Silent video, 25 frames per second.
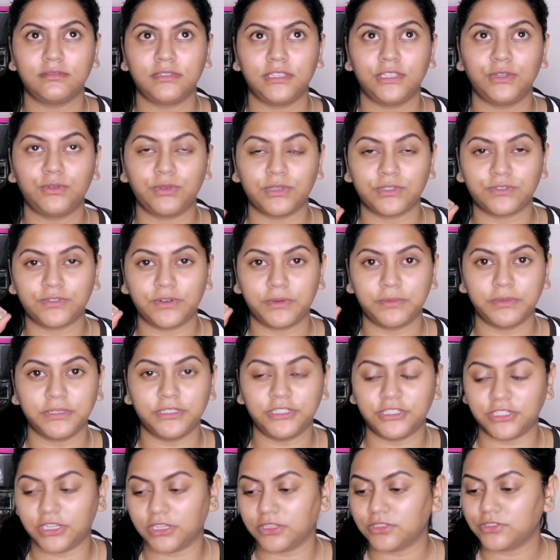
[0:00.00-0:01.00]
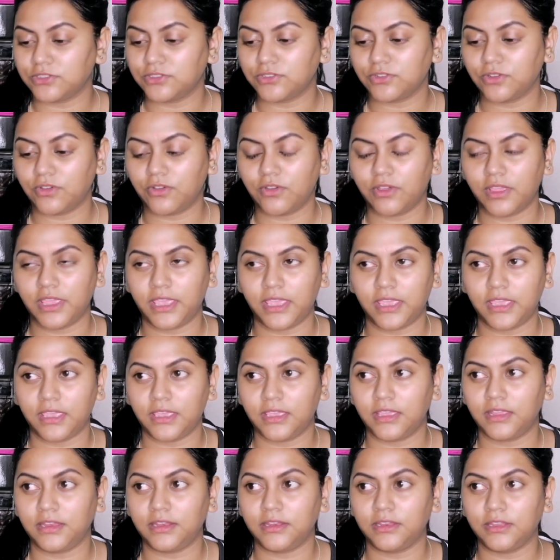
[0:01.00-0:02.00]
it was from a drugstore
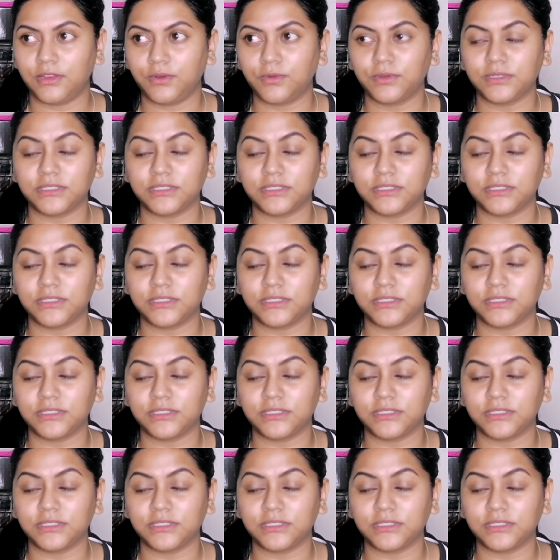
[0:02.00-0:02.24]
and it